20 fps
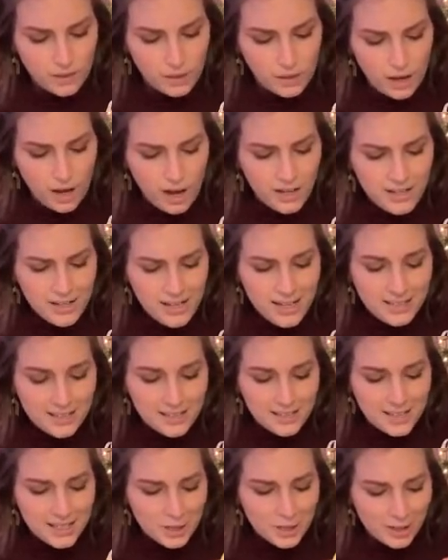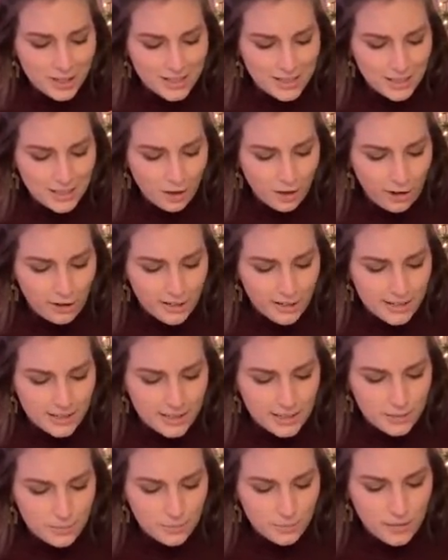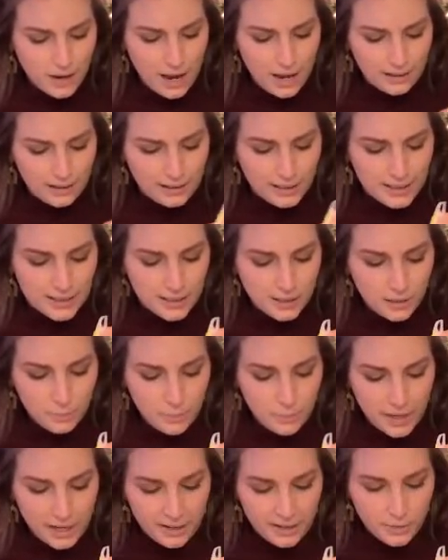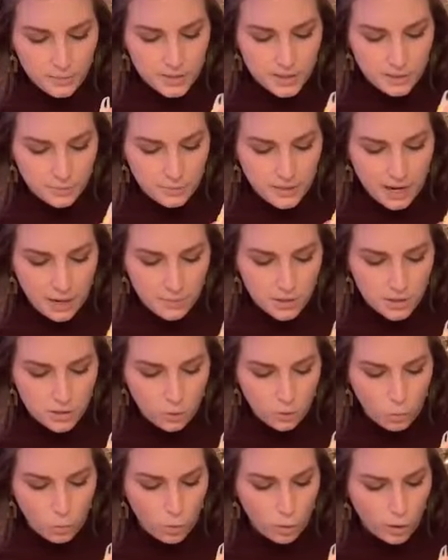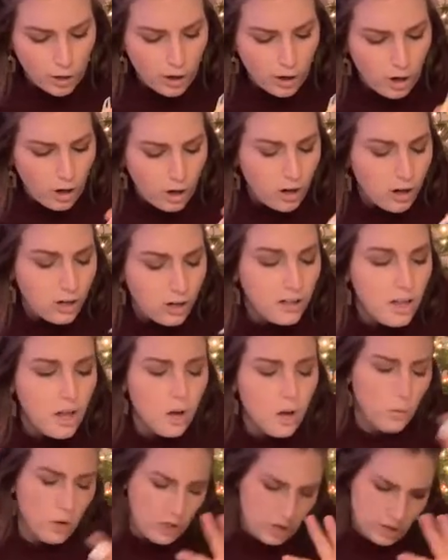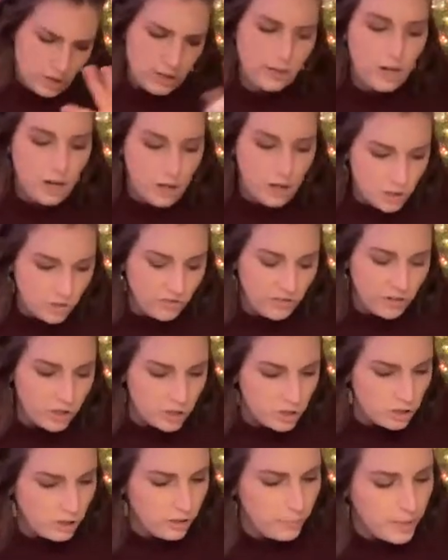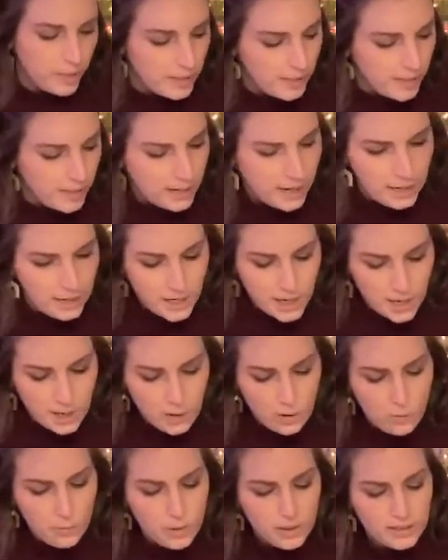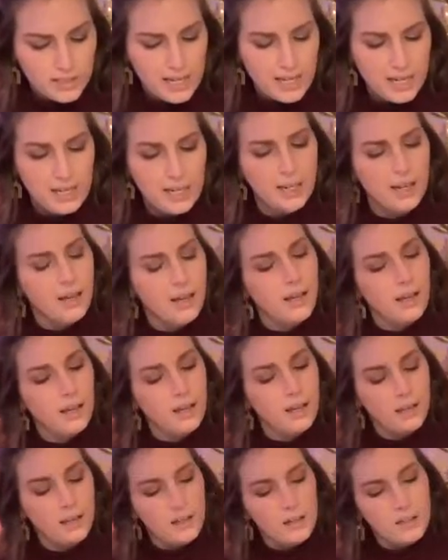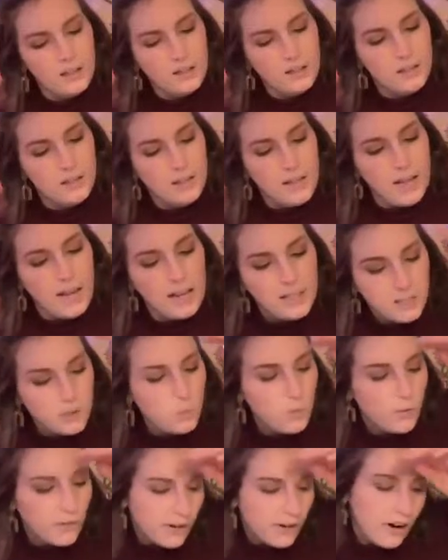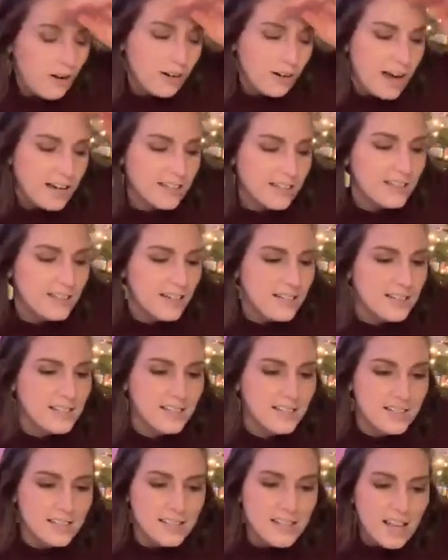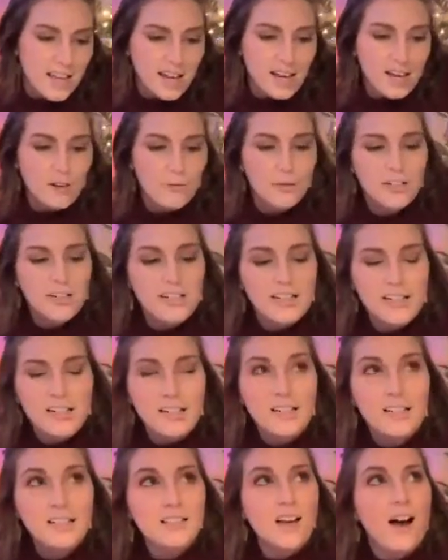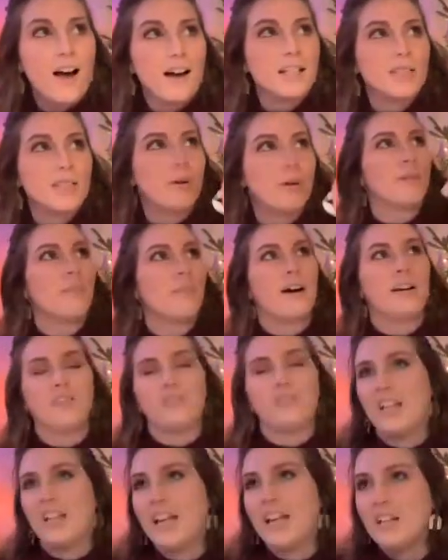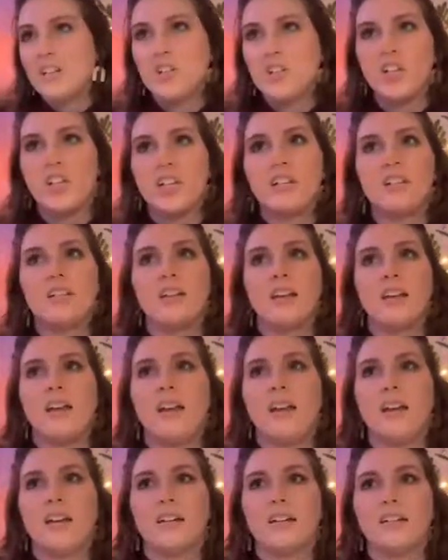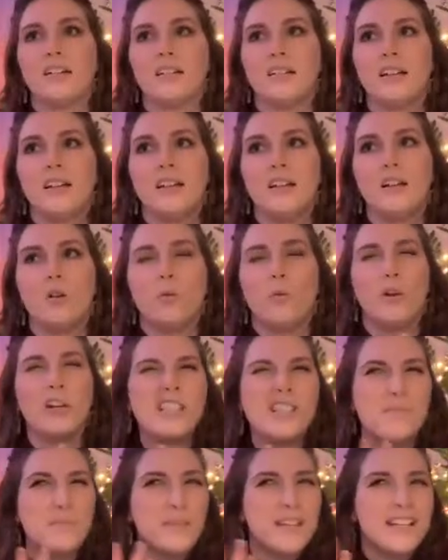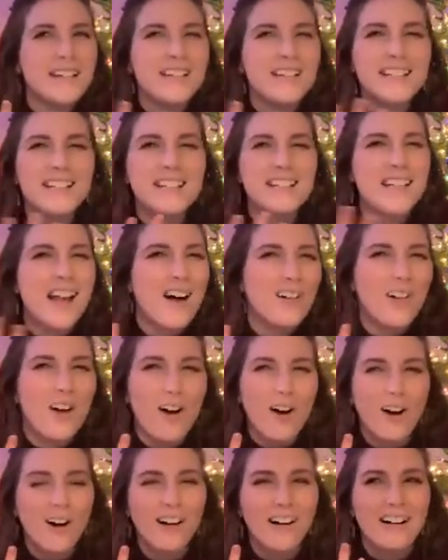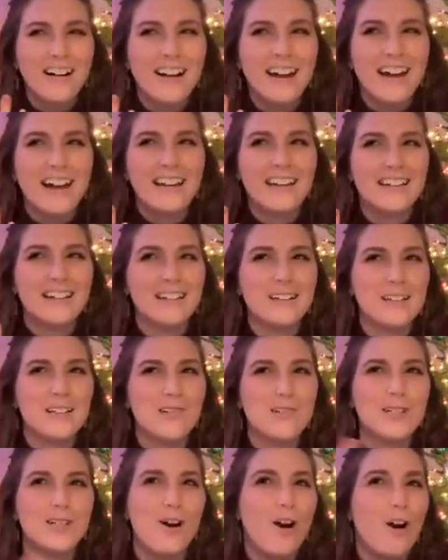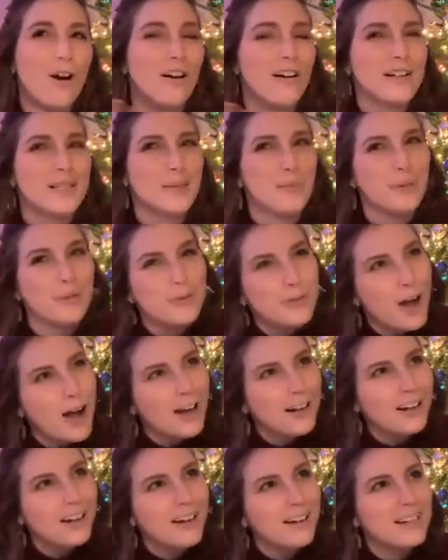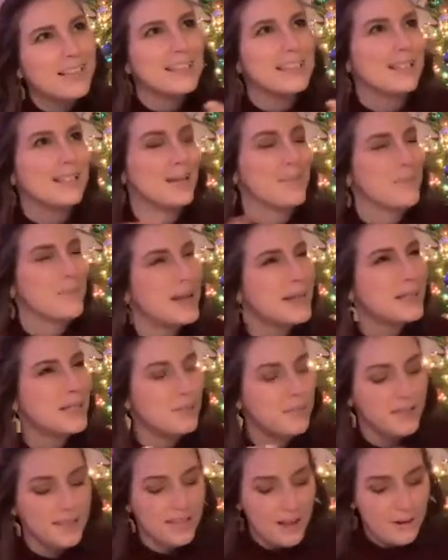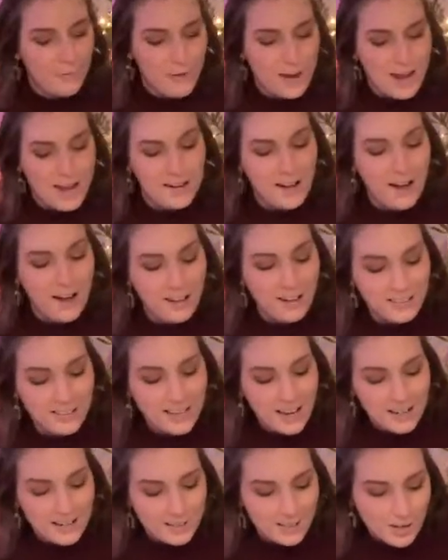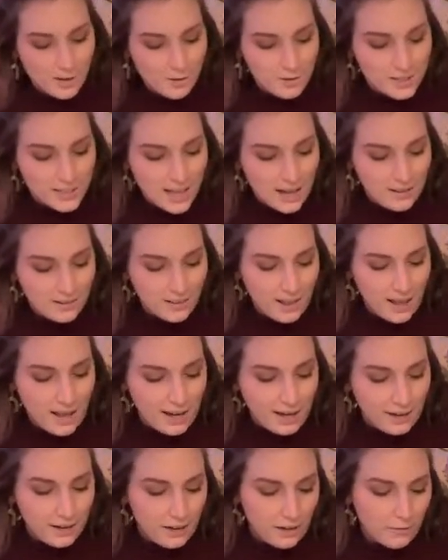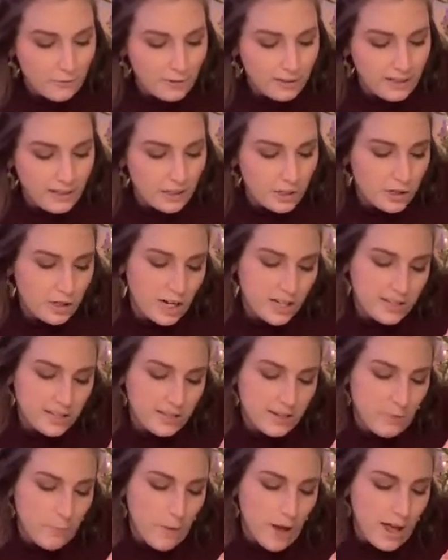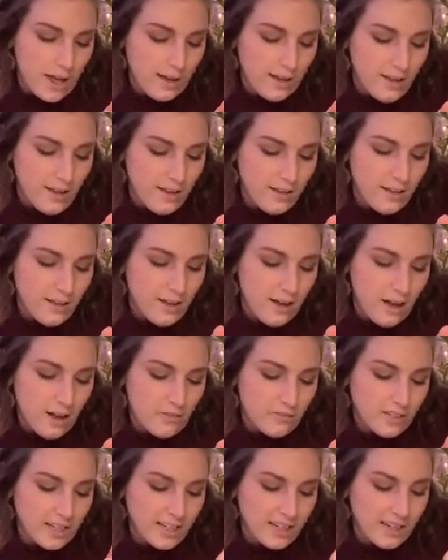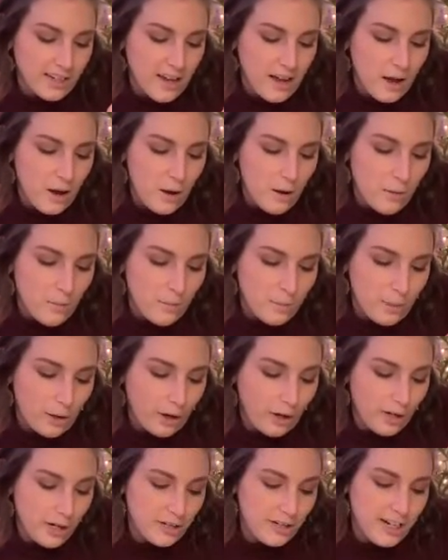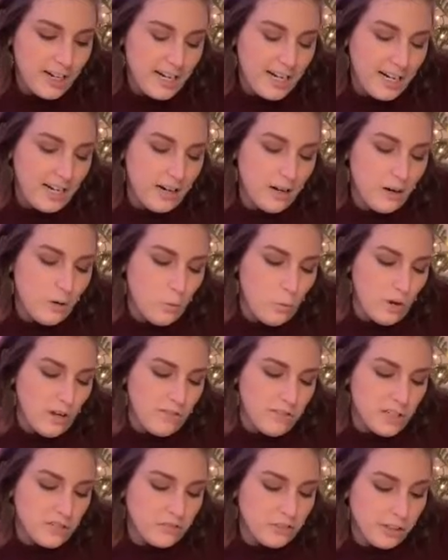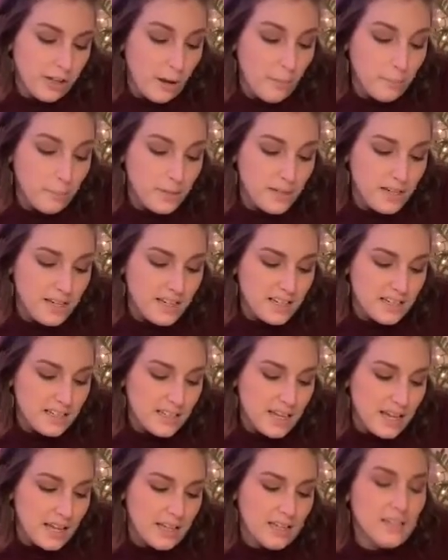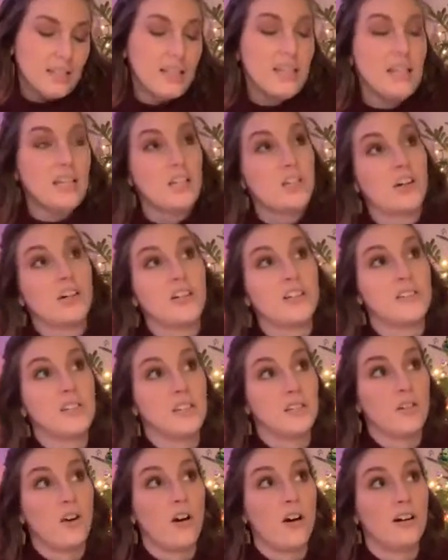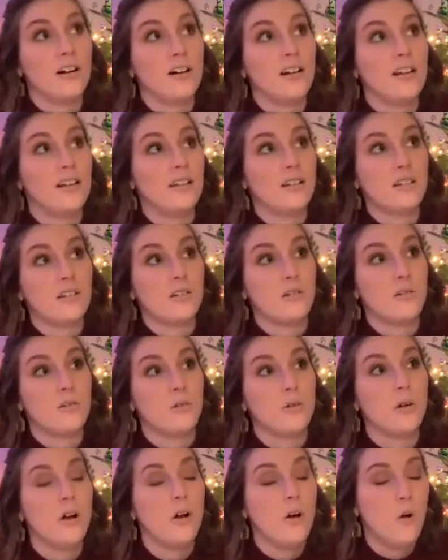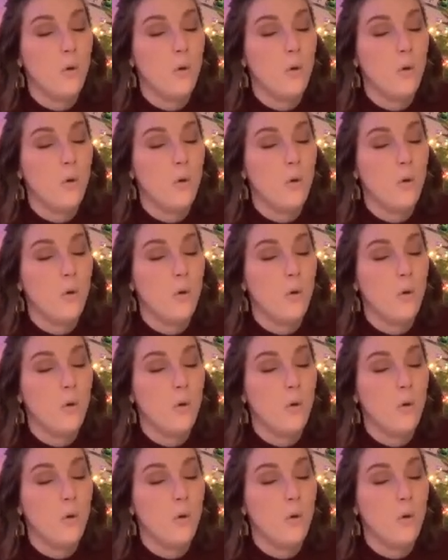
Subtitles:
Hunt is an interesting artist. I like to compare him sometimes to Warhol, which controversial opinion, I know, but like Andy Warhol kind of does this thing where he talks about commodification and what does it mean to sell art and using art as a product? Is it meant to be that way? And Hunt kind of toes that line in a really interesting way of like partnering with different companies, and he turns his art into